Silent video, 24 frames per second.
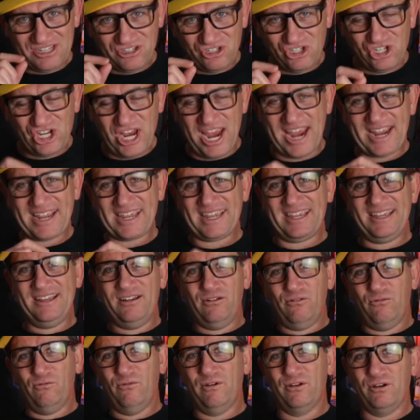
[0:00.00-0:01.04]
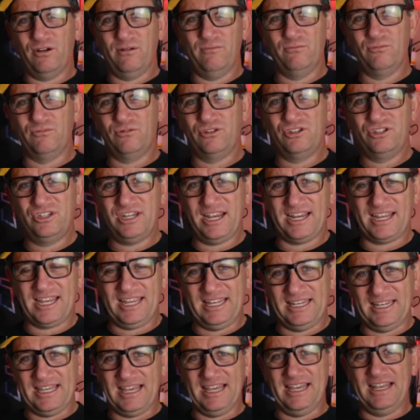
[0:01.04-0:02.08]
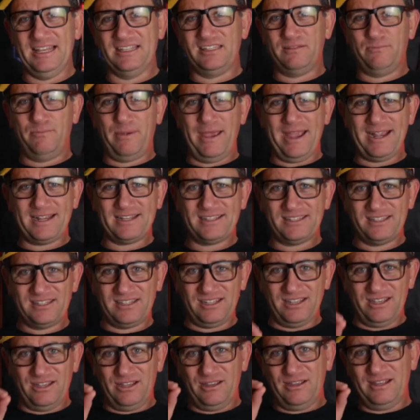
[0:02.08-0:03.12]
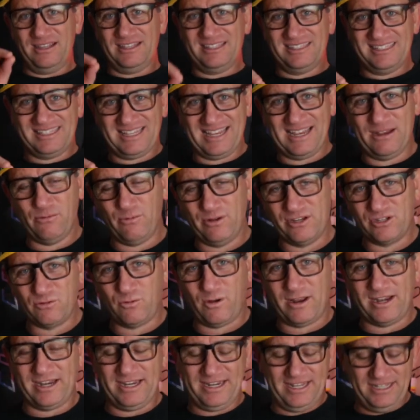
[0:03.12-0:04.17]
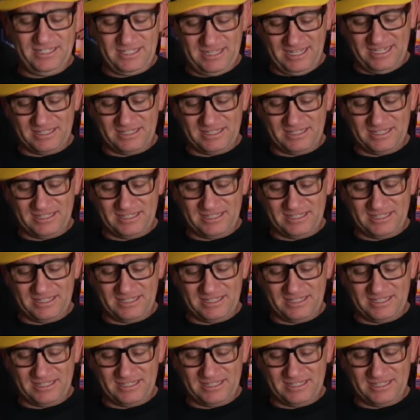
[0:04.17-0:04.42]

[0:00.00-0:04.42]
check when I'm checking specs to see which one it is.